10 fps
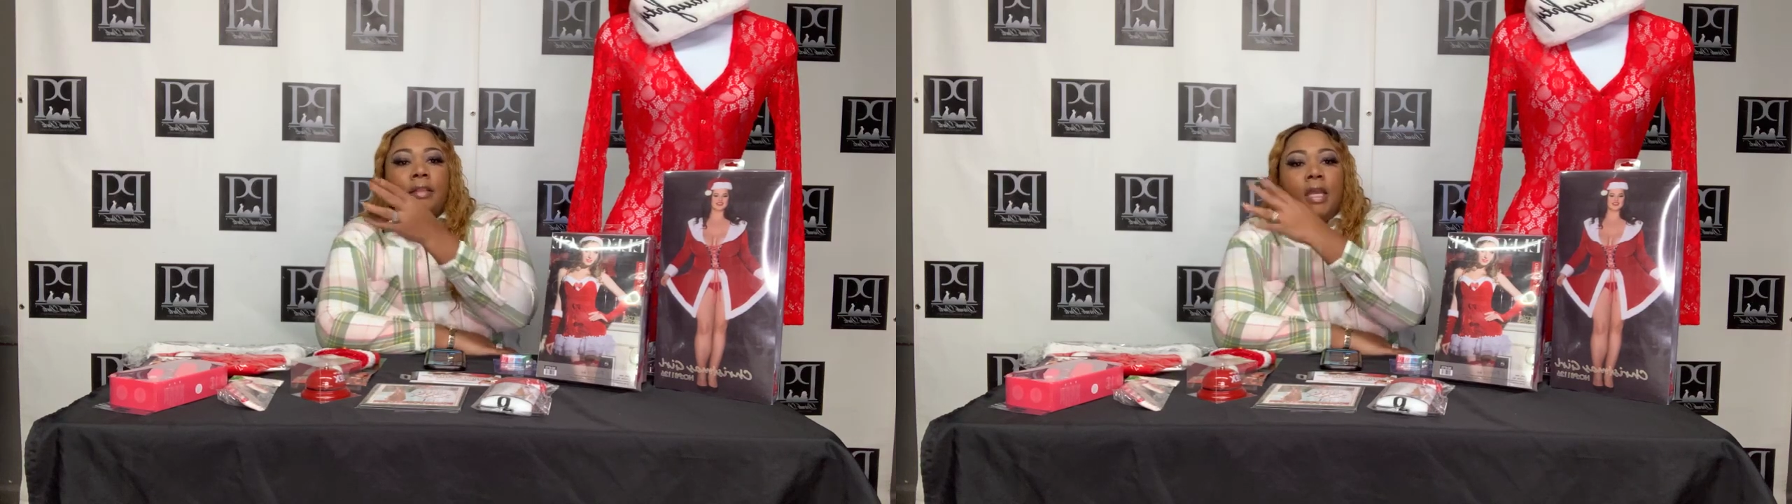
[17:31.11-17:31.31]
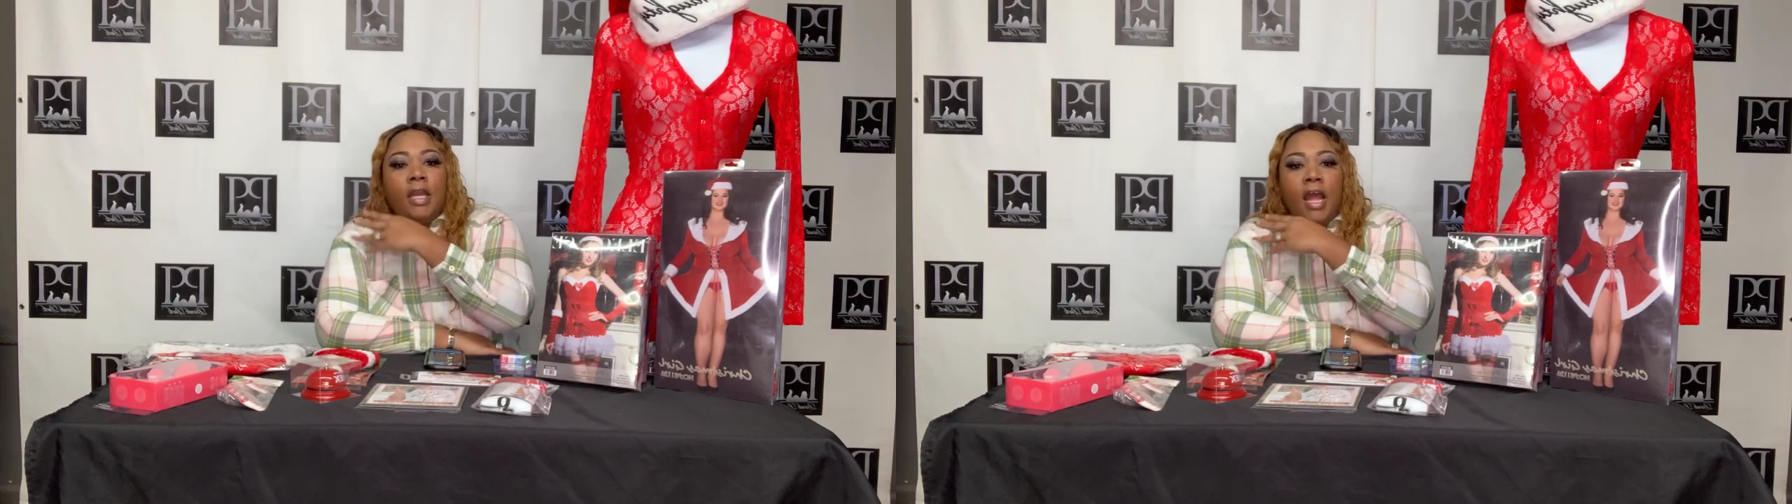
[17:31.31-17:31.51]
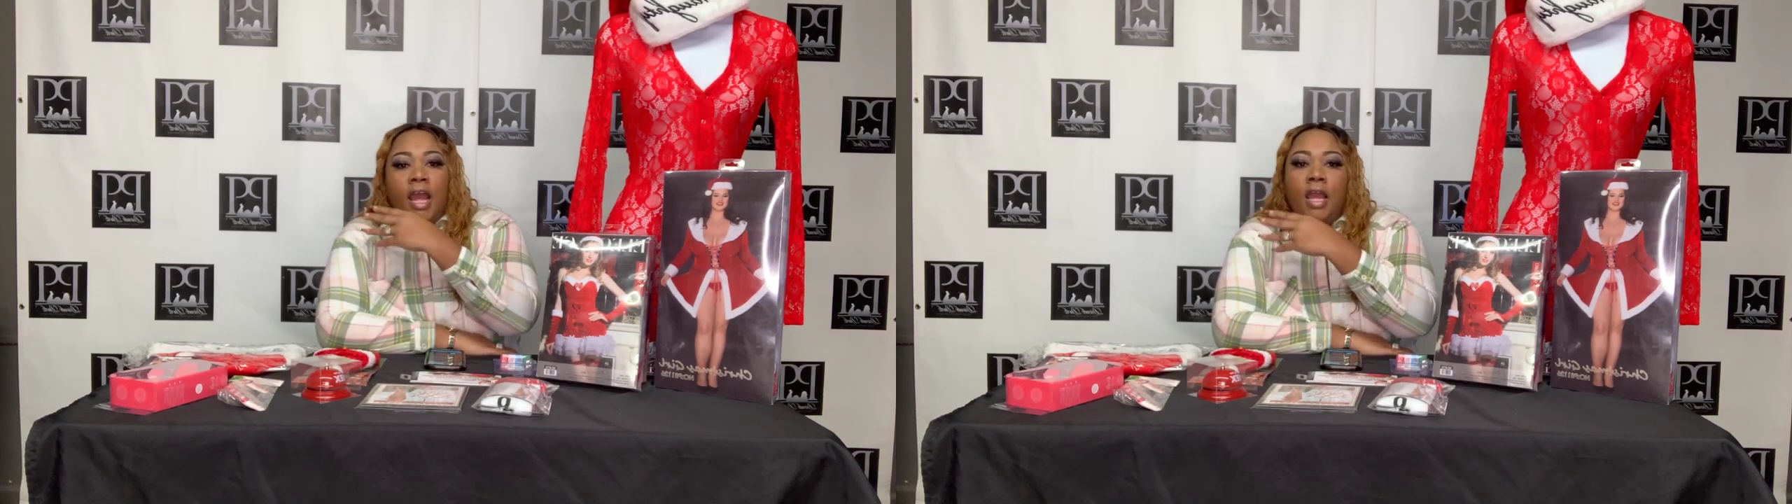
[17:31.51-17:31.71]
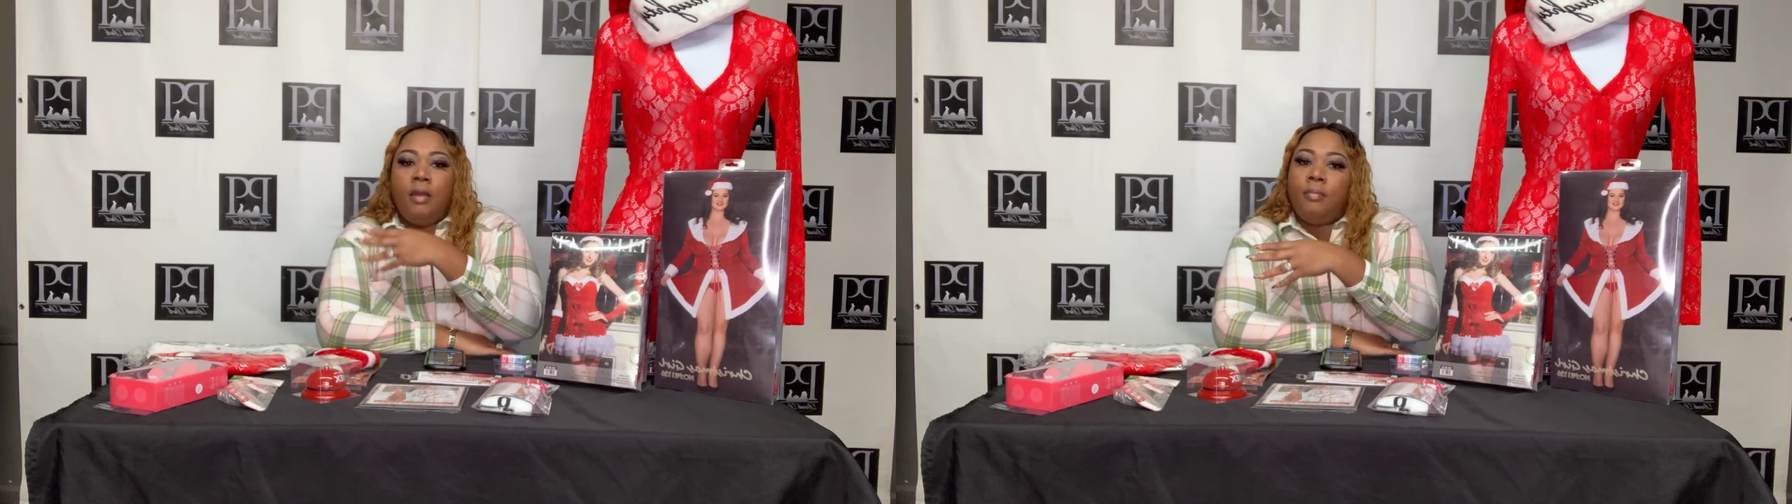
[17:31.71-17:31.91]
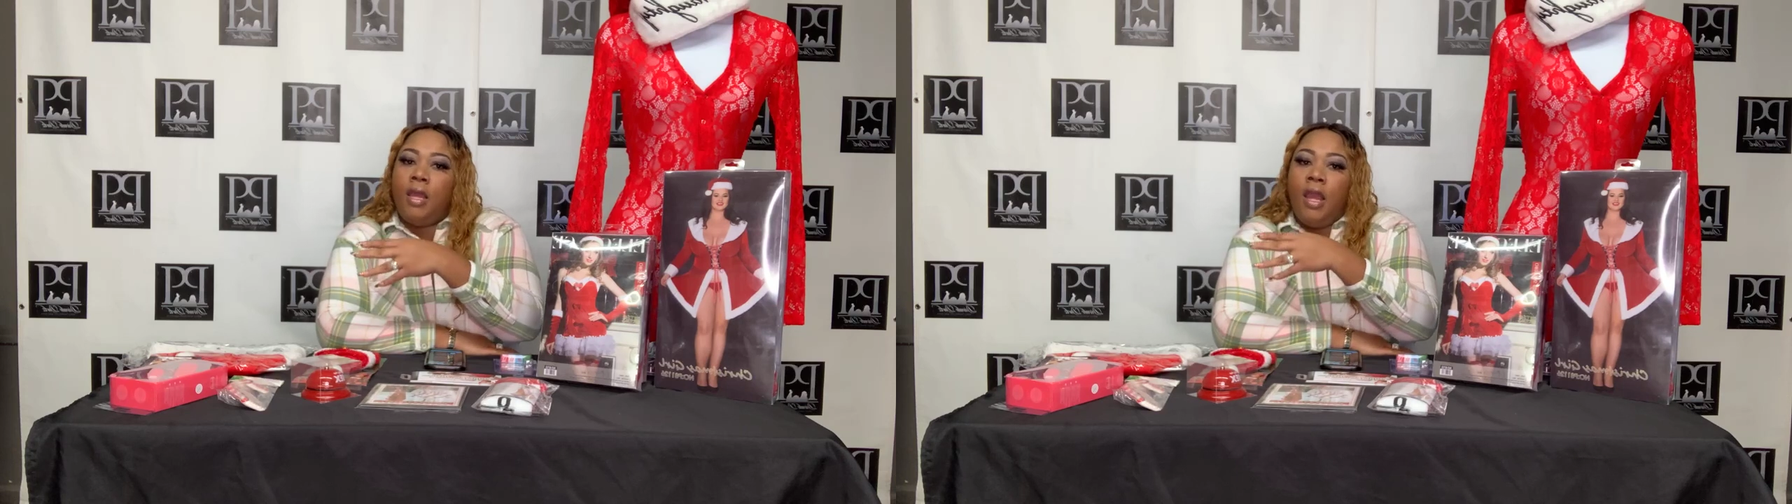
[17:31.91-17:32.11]
their
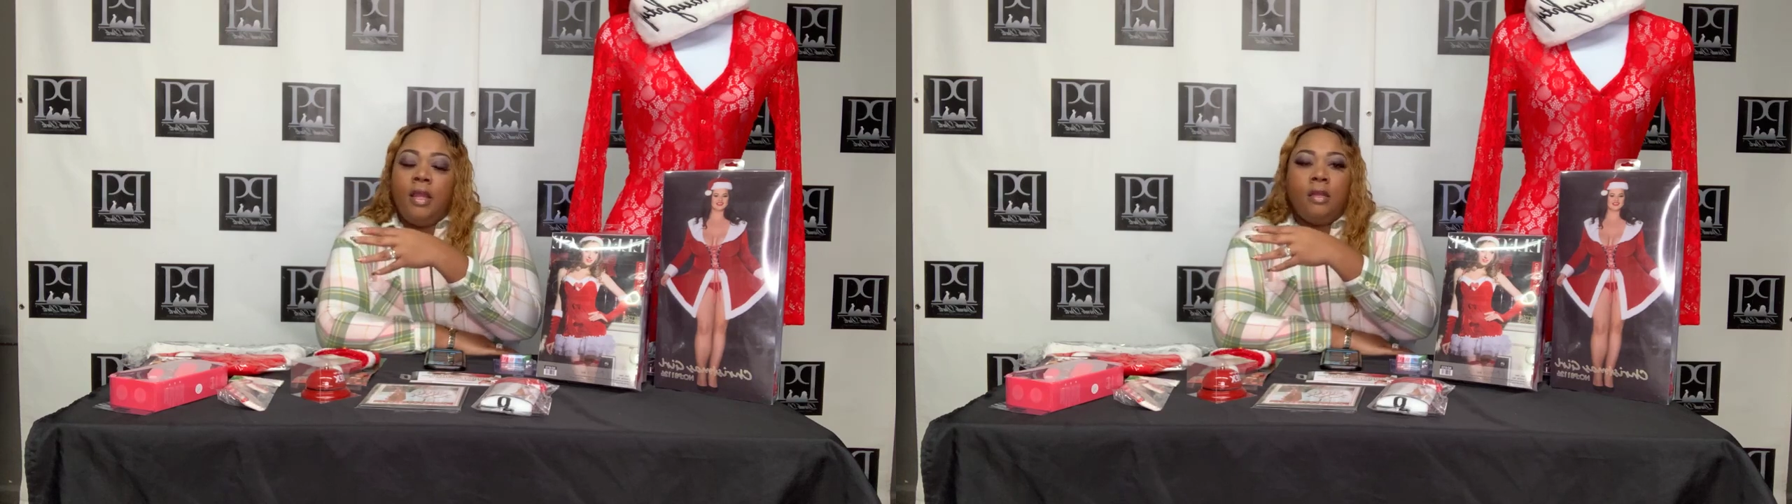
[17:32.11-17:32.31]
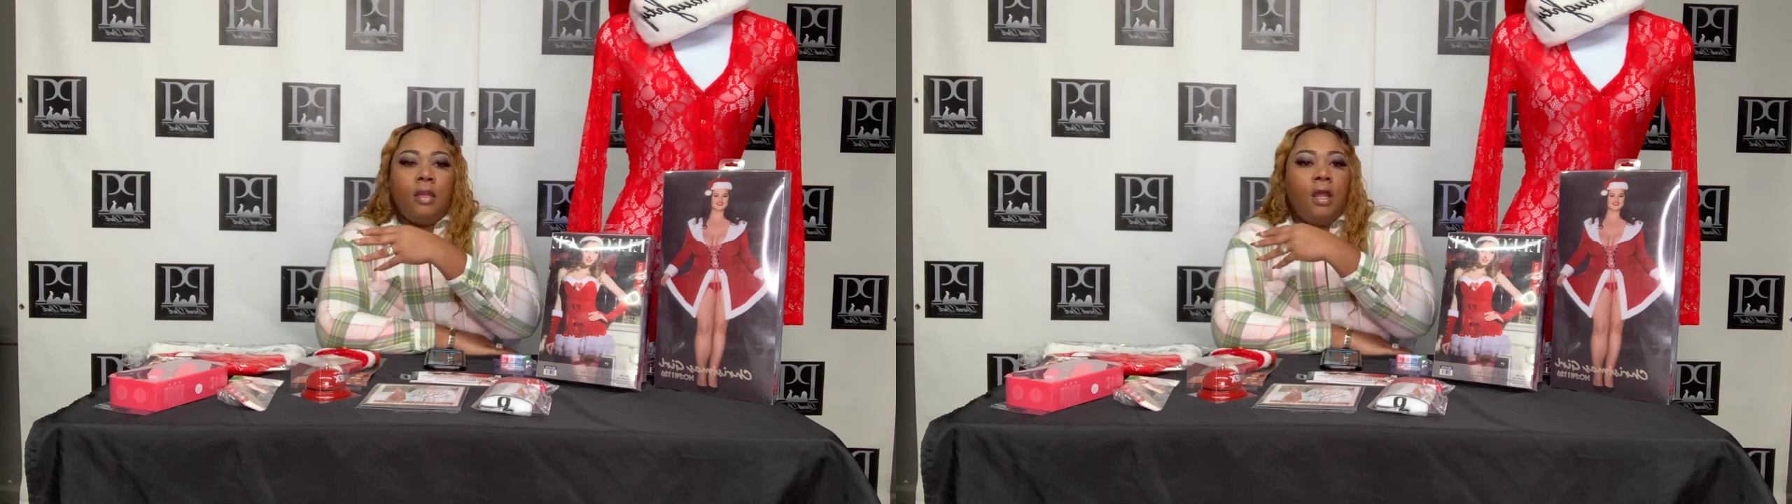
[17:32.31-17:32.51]
name and,